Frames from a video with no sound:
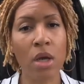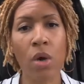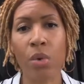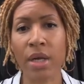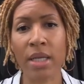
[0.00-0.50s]

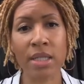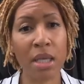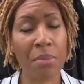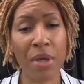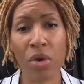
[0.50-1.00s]
We're not
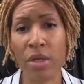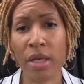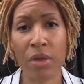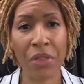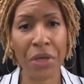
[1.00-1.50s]
skimping on
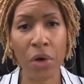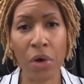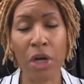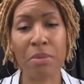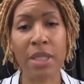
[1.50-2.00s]
healthy carbs.